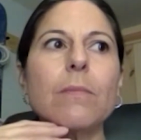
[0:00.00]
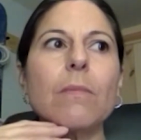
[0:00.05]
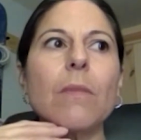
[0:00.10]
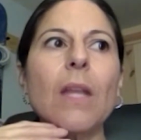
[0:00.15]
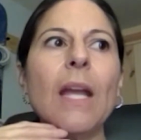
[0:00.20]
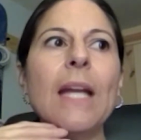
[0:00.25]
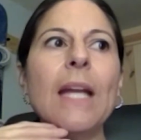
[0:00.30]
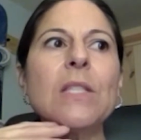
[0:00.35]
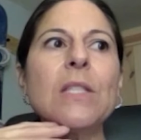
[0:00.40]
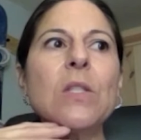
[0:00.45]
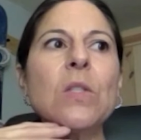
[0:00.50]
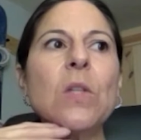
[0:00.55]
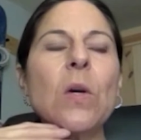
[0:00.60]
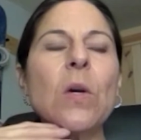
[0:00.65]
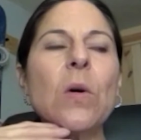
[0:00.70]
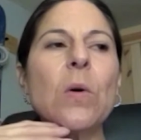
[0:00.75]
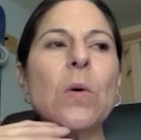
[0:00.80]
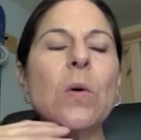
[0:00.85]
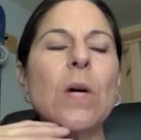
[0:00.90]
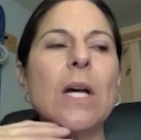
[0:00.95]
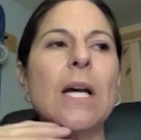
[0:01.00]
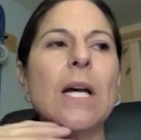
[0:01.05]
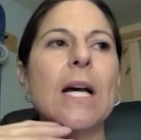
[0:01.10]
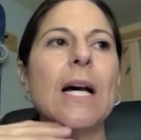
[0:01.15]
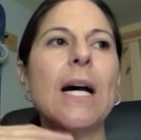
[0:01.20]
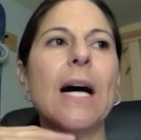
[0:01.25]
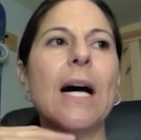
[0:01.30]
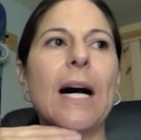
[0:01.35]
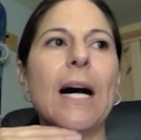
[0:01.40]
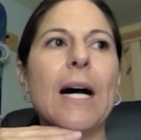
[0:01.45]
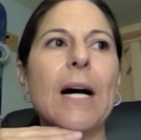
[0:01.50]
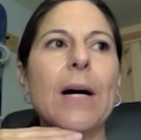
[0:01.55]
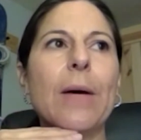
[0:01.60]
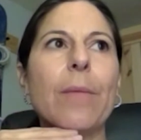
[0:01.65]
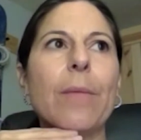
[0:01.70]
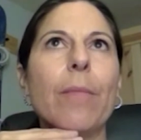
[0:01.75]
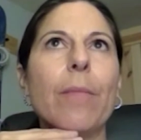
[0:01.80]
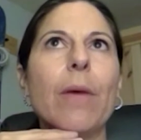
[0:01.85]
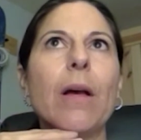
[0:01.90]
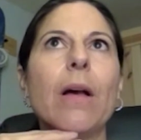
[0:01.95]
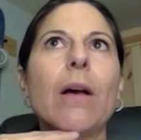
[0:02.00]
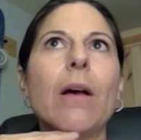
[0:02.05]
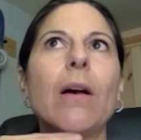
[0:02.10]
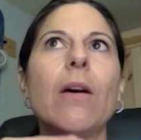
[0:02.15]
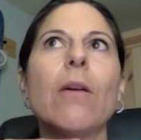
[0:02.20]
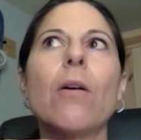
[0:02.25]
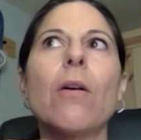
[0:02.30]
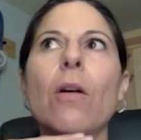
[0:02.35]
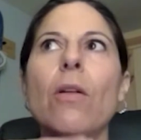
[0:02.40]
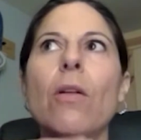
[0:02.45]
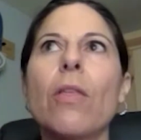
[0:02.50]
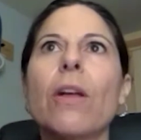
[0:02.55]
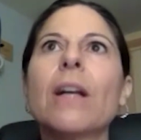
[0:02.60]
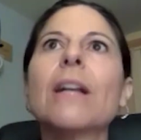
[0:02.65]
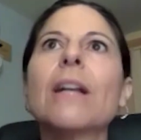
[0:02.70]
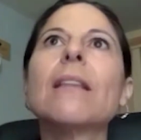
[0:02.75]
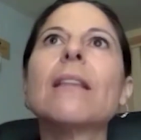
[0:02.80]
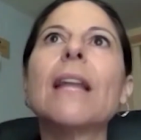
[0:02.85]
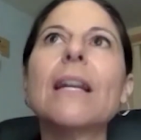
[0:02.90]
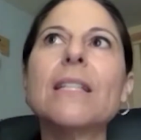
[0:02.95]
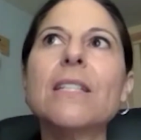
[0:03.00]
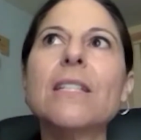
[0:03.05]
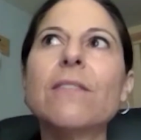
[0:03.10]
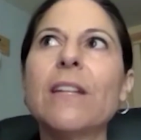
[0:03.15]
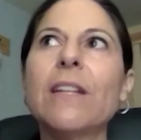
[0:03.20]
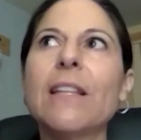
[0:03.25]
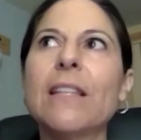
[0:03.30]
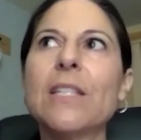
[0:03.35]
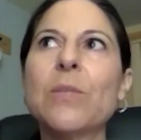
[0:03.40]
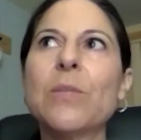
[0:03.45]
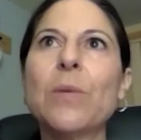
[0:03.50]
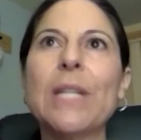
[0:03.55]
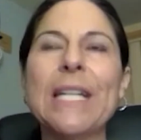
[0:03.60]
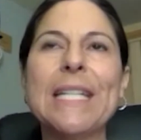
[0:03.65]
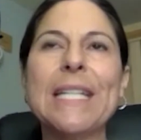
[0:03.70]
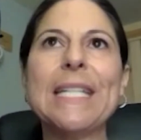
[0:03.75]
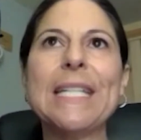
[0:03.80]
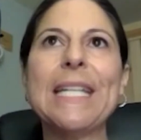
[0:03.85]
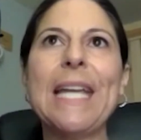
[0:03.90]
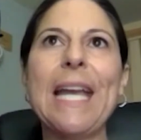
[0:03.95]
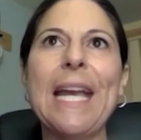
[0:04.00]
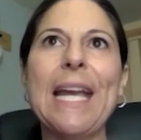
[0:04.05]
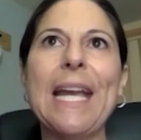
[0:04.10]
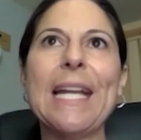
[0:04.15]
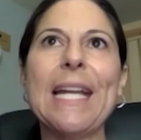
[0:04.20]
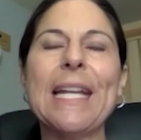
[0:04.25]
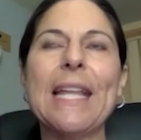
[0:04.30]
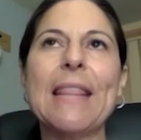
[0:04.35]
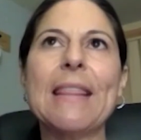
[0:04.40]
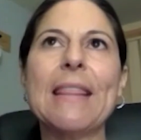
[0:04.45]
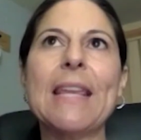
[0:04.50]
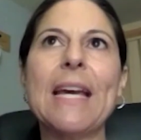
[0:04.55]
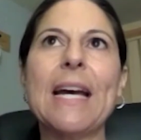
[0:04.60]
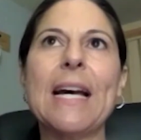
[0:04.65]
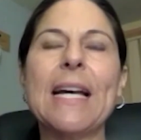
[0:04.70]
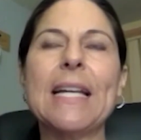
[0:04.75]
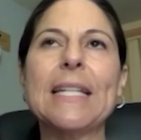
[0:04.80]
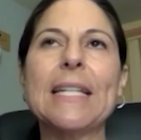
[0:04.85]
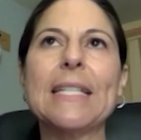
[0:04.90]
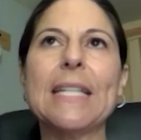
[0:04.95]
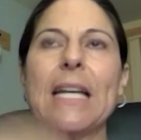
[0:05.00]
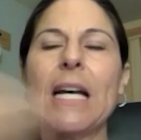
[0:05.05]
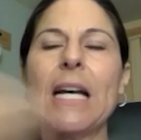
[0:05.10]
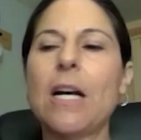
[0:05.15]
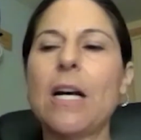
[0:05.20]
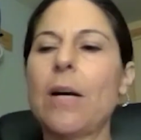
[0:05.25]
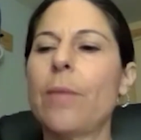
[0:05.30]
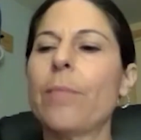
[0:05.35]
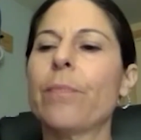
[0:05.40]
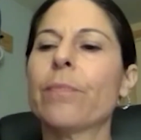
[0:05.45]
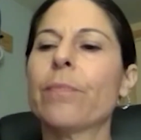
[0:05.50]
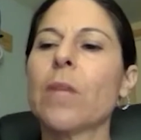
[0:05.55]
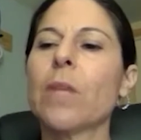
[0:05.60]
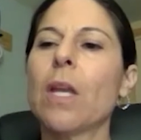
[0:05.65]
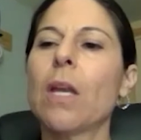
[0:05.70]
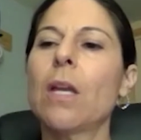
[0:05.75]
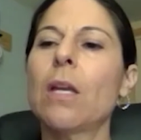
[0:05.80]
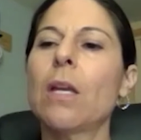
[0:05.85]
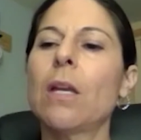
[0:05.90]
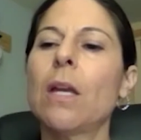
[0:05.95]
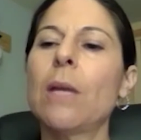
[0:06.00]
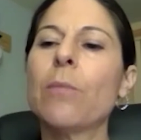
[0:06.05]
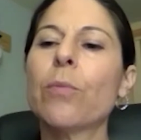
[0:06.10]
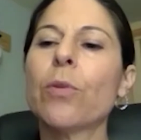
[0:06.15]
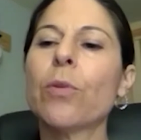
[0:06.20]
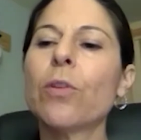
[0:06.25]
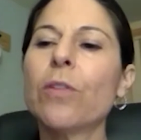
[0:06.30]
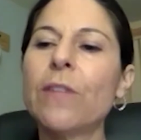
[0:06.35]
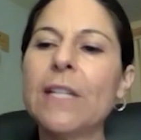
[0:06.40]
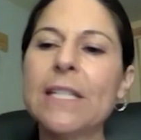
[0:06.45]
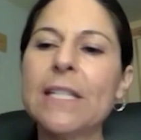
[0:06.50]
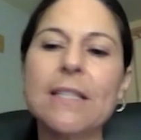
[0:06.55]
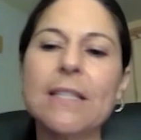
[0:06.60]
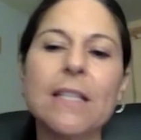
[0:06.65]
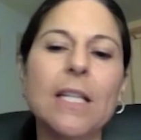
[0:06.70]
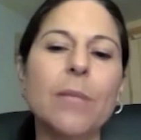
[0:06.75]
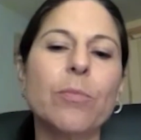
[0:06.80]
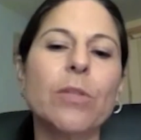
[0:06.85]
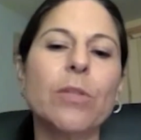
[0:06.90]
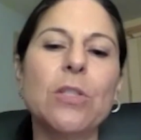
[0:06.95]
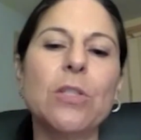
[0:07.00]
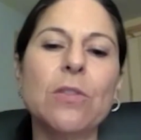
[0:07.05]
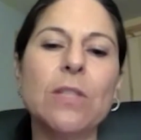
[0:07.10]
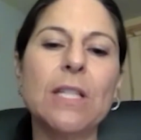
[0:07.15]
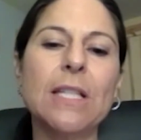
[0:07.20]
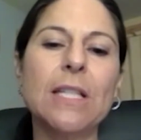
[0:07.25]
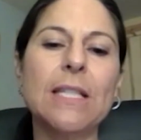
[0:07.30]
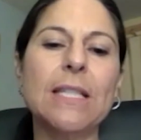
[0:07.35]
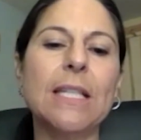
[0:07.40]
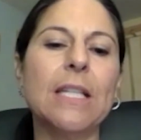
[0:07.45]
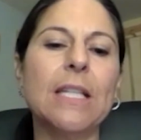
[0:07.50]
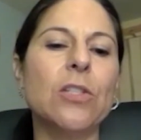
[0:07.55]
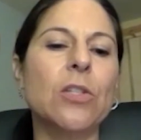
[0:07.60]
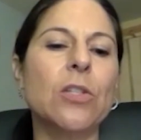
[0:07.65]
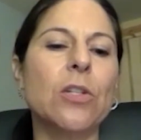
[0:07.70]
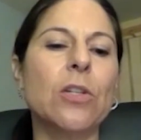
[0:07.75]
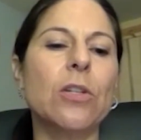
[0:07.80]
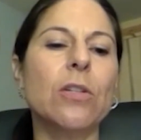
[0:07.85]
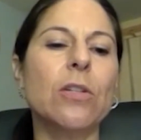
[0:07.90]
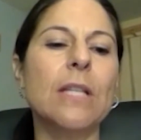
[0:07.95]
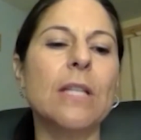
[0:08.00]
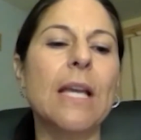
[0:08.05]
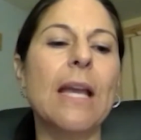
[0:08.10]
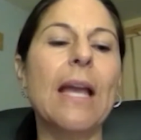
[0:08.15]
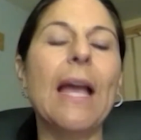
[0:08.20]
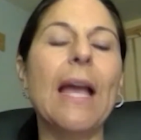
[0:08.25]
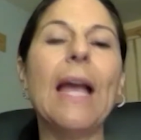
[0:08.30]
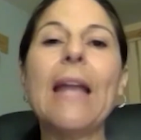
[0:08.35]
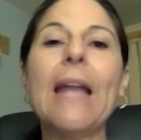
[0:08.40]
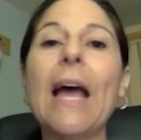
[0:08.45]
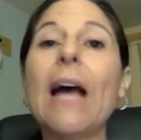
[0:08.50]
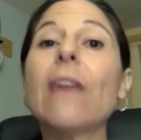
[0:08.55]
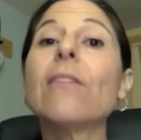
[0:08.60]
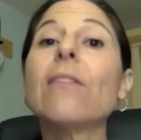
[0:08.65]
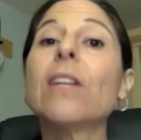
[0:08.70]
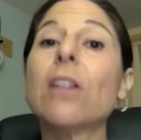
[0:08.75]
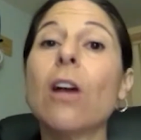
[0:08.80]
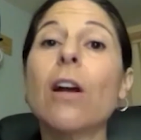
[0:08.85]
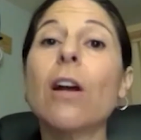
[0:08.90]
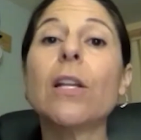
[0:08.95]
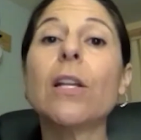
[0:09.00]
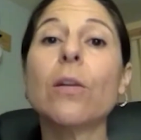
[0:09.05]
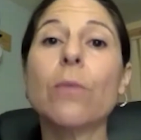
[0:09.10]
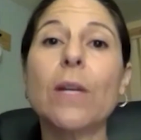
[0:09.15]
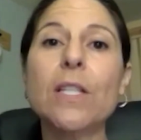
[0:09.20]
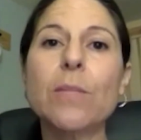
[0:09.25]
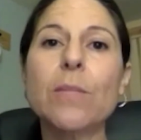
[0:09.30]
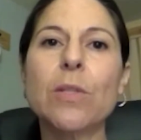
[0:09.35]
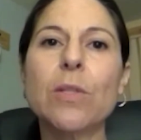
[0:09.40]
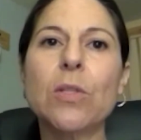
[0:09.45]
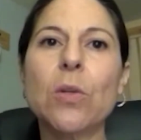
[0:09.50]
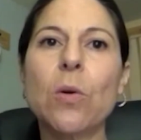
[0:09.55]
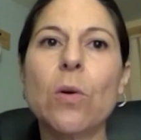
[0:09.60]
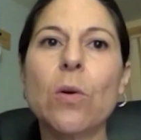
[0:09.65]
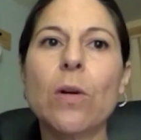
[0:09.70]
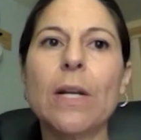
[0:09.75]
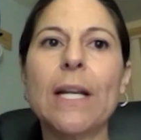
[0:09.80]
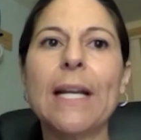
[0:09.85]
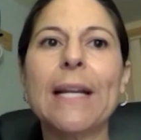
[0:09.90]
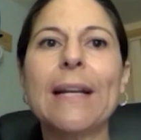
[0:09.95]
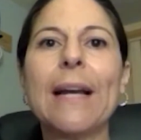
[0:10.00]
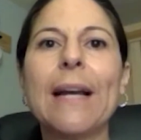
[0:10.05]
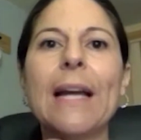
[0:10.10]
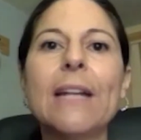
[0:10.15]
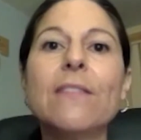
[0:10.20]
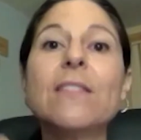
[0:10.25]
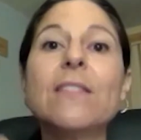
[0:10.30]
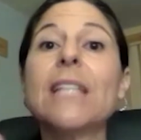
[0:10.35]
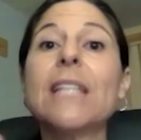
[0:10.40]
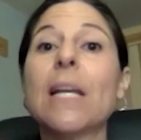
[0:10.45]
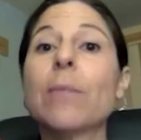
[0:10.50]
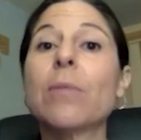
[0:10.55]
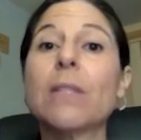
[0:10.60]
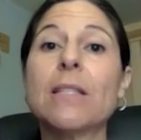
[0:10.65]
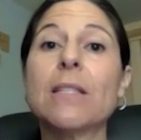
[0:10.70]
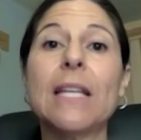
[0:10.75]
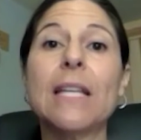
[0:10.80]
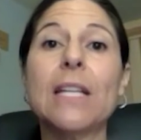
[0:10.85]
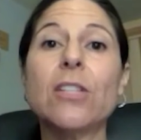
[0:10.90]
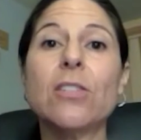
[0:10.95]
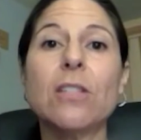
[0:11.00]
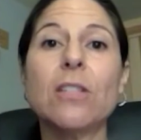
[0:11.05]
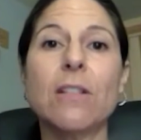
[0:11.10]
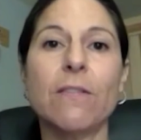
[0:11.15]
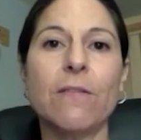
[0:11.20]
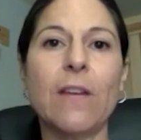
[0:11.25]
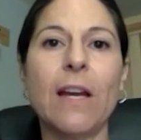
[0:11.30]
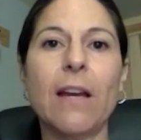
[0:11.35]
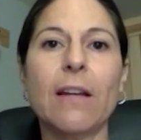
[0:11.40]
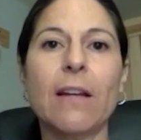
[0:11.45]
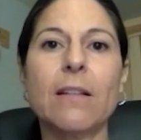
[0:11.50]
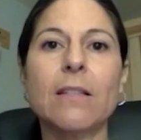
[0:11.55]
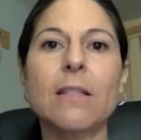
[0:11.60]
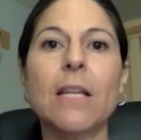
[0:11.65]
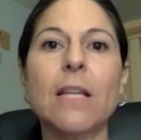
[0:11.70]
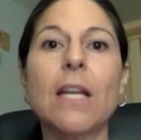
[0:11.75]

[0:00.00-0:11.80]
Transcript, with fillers: And so um, collectively, this would indicate that um, improving sleep, reducing seizures, and having cardiorespiratory kind of stabilization effects,